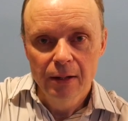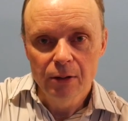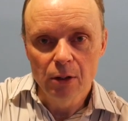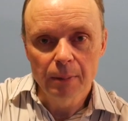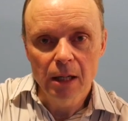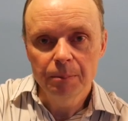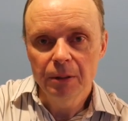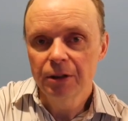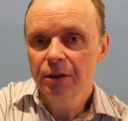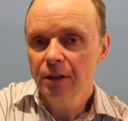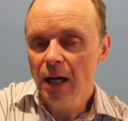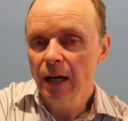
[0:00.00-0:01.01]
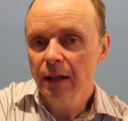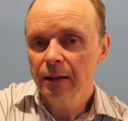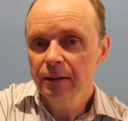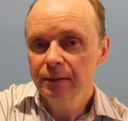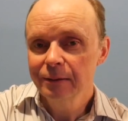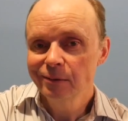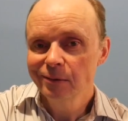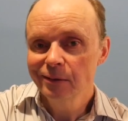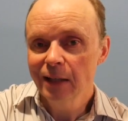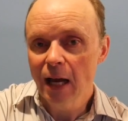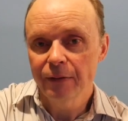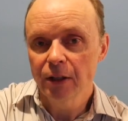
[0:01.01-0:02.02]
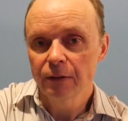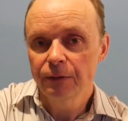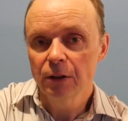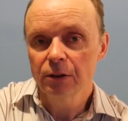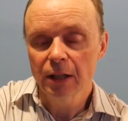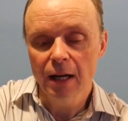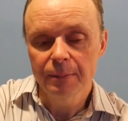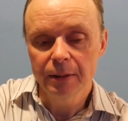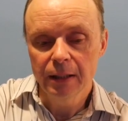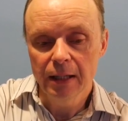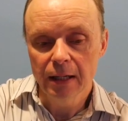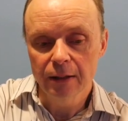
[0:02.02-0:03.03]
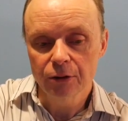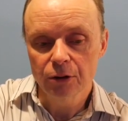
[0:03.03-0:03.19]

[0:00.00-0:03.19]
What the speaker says: you might be stuck having to fill time at the end.